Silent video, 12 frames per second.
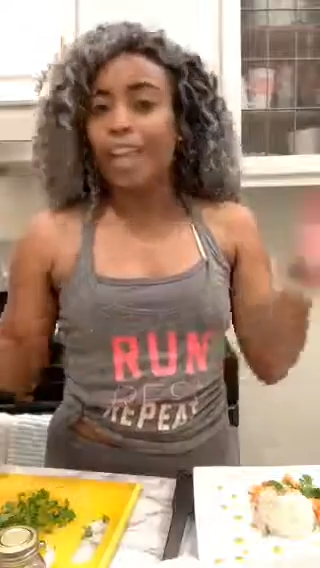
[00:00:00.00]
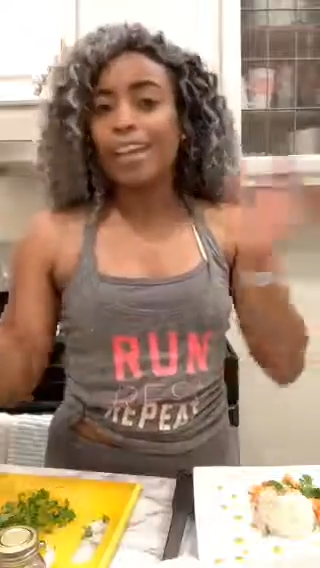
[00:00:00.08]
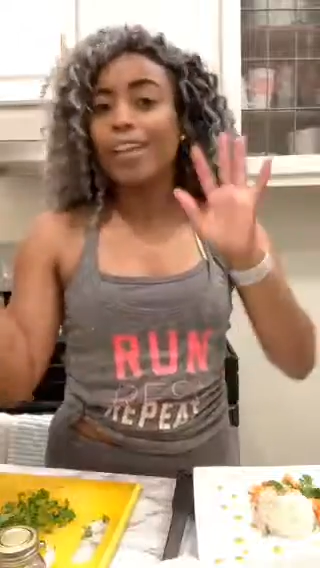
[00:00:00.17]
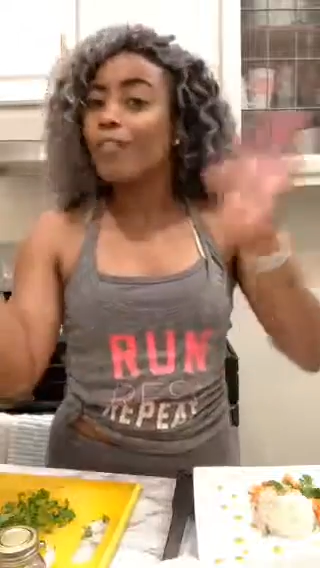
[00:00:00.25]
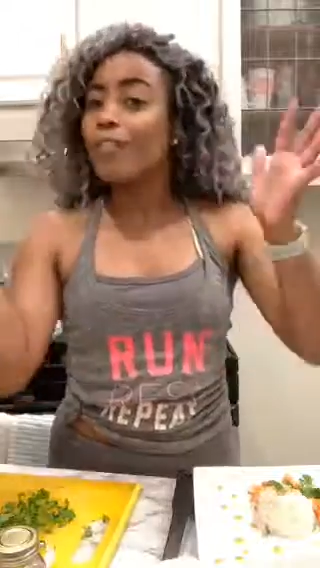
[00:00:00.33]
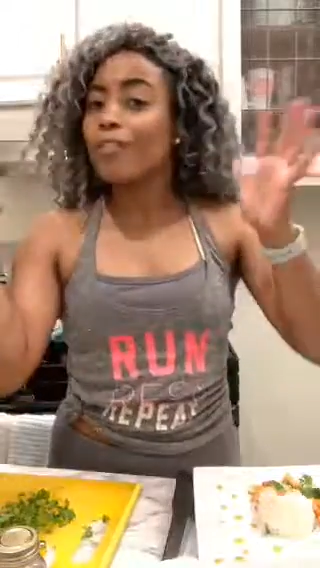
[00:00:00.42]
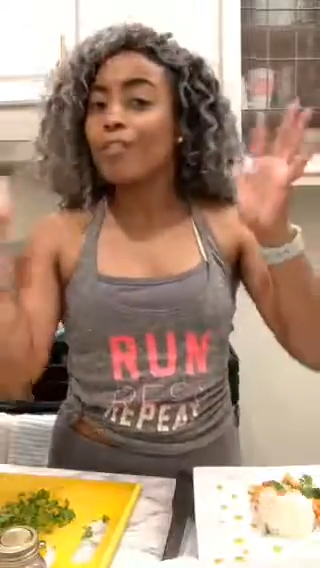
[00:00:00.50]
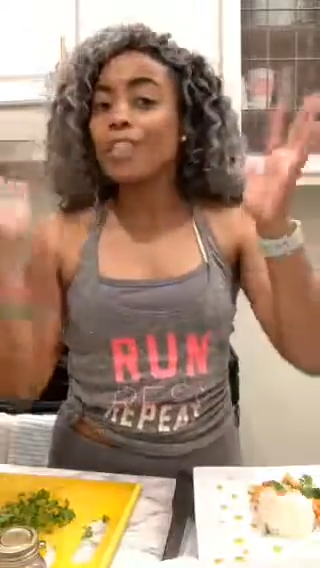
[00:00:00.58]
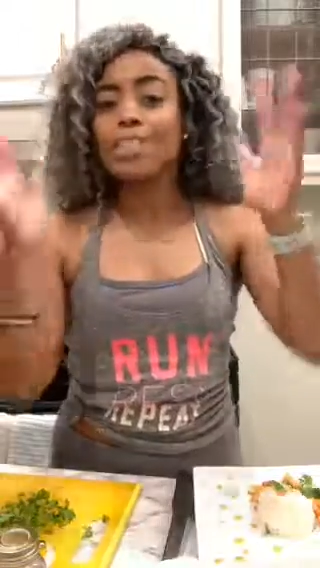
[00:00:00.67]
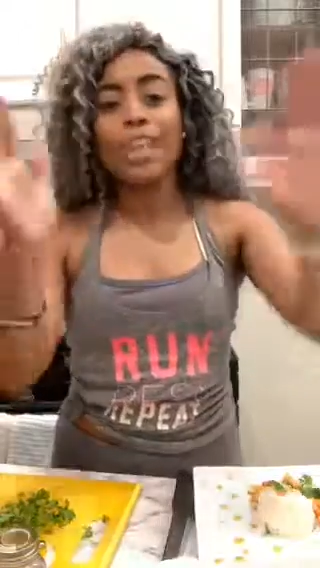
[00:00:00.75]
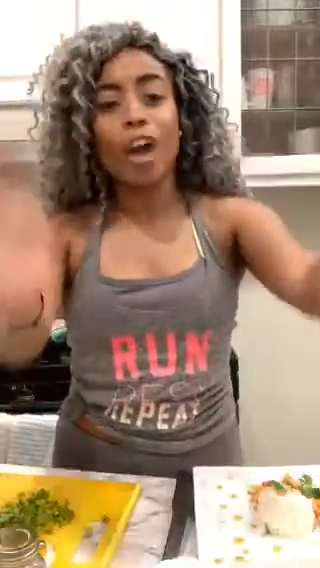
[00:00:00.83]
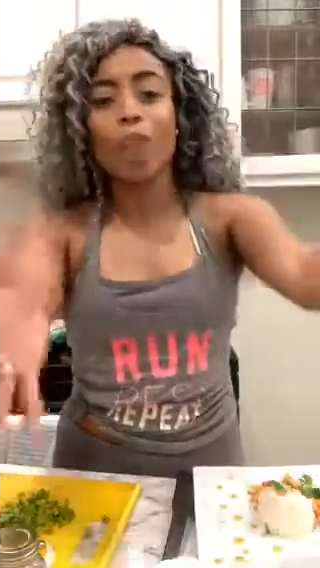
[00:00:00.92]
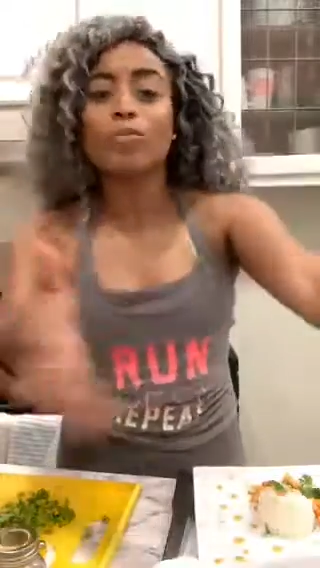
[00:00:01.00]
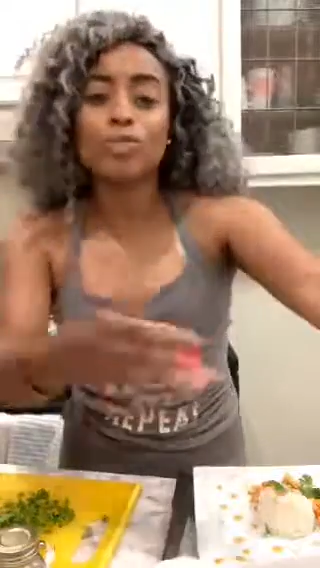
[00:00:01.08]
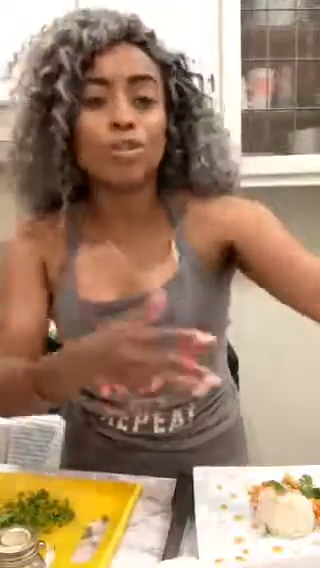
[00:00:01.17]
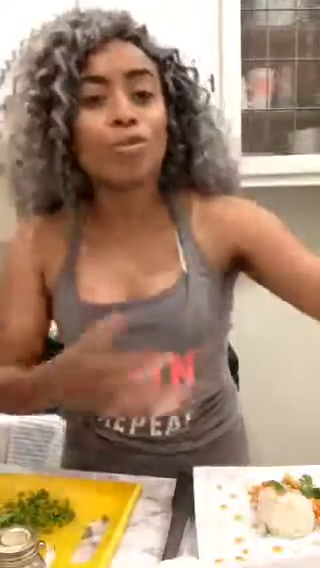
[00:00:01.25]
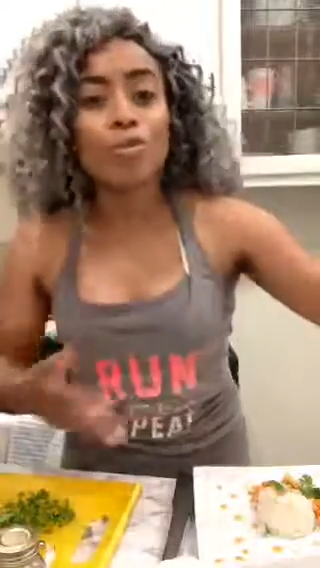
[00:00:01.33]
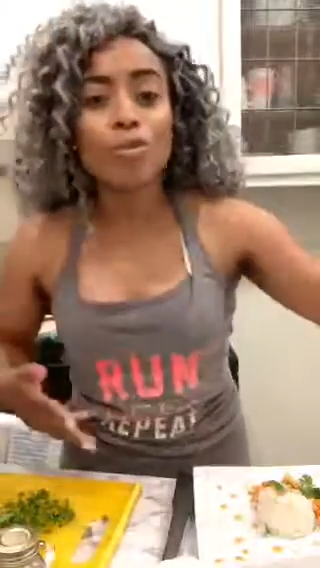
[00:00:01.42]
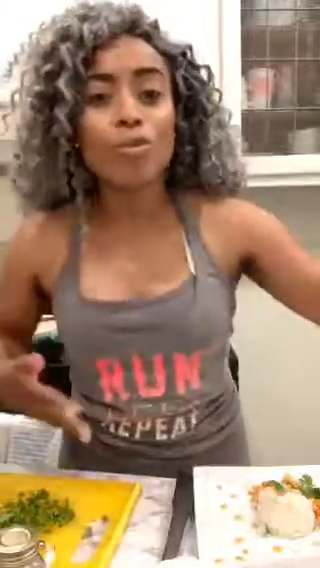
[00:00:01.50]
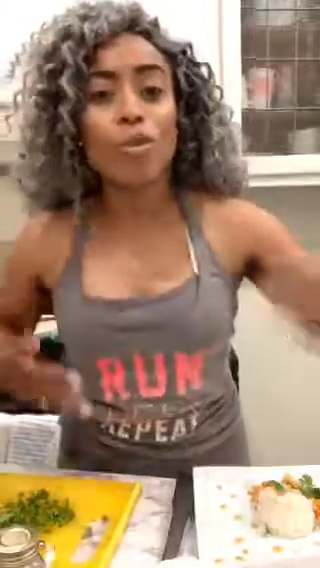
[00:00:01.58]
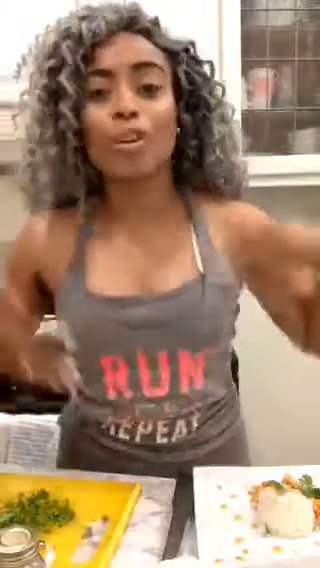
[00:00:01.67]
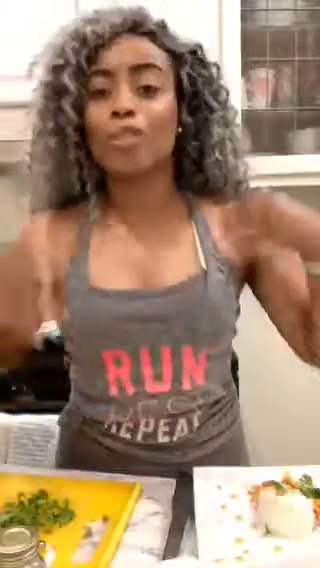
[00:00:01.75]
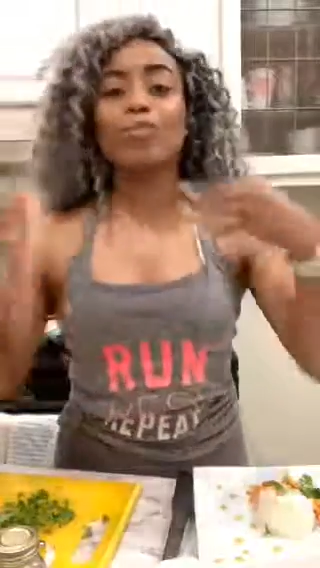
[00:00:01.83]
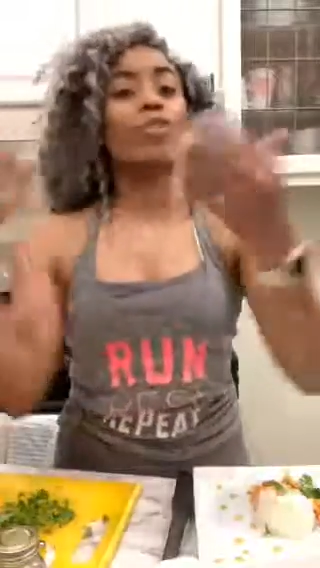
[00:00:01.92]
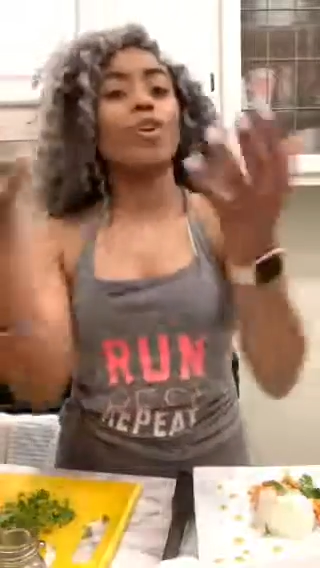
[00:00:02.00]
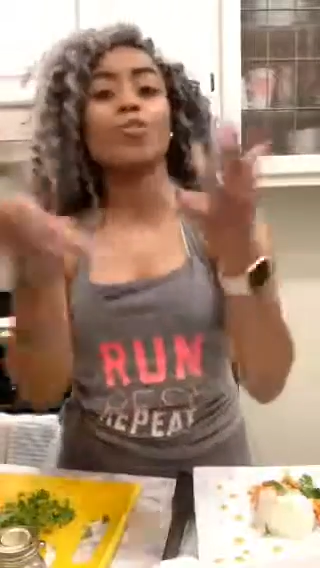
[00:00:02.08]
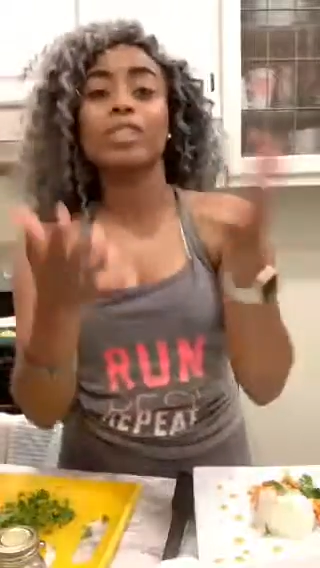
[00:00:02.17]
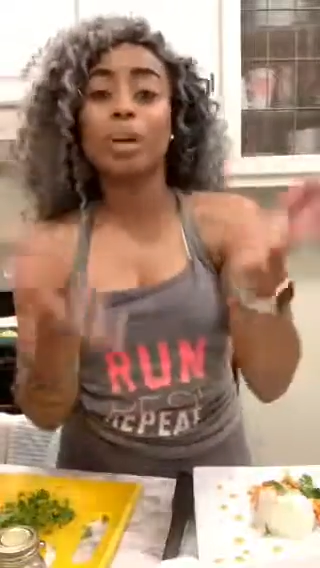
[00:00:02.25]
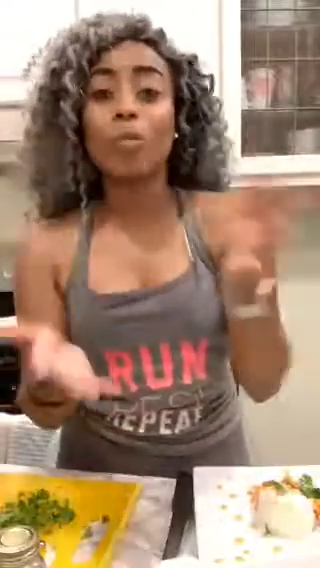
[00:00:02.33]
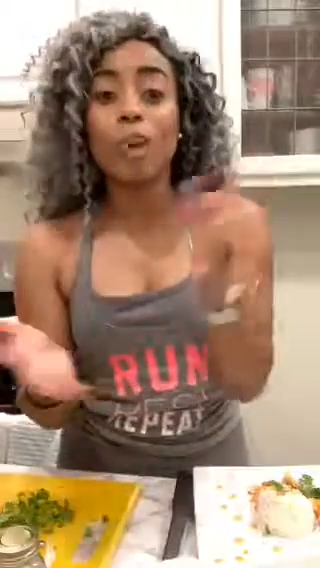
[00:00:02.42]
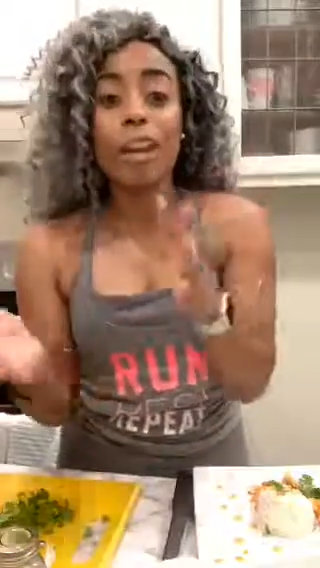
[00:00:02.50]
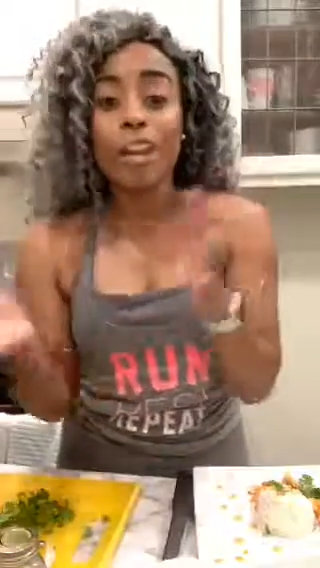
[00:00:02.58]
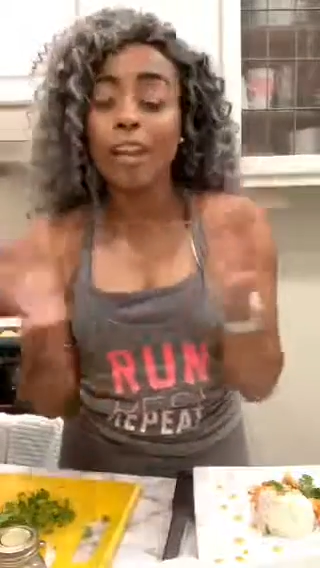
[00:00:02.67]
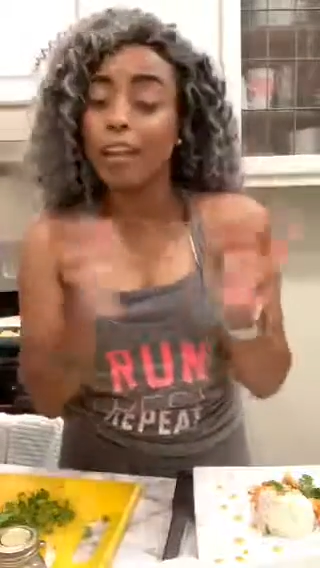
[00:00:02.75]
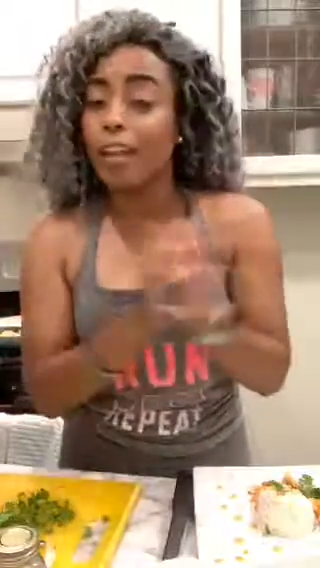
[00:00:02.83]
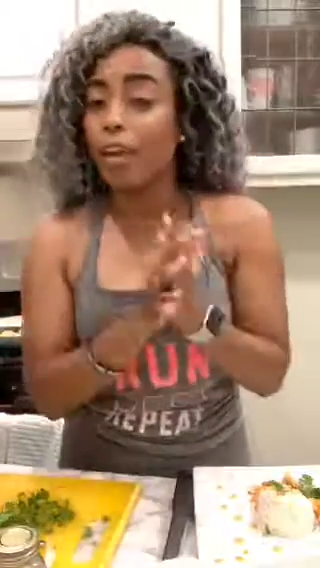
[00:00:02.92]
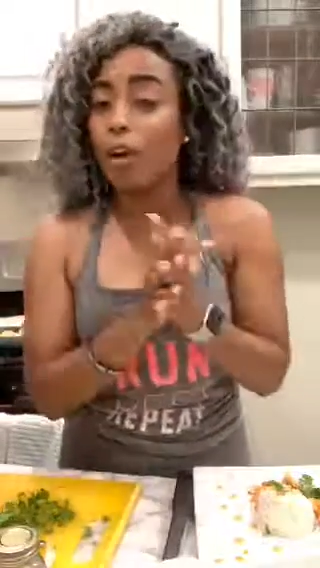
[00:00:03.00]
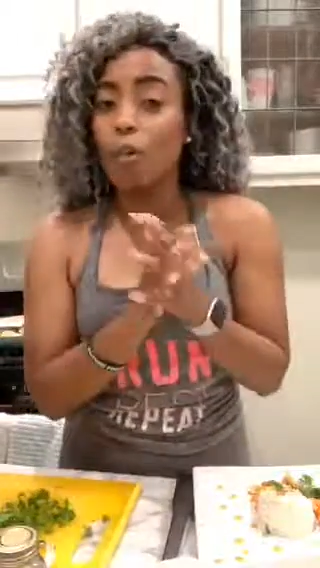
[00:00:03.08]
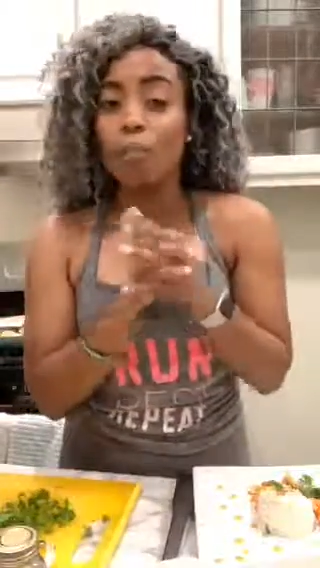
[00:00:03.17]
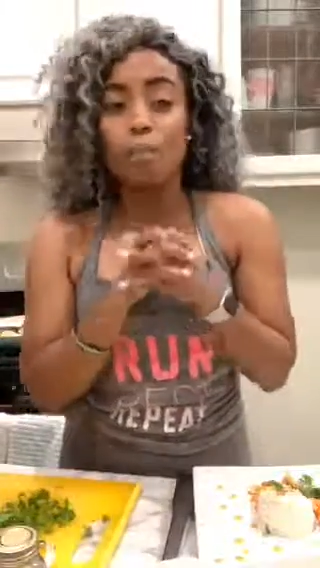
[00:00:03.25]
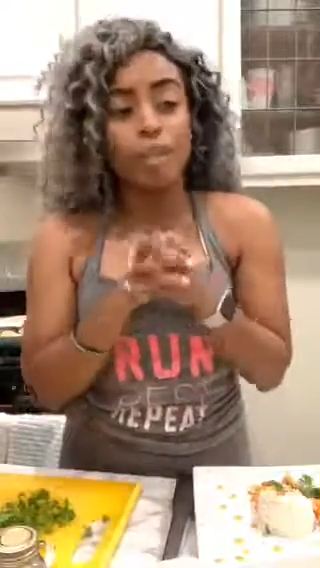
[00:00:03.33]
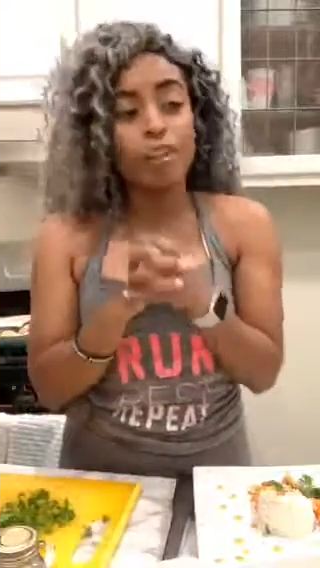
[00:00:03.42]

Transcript: And if this helped you or you know someone it could help,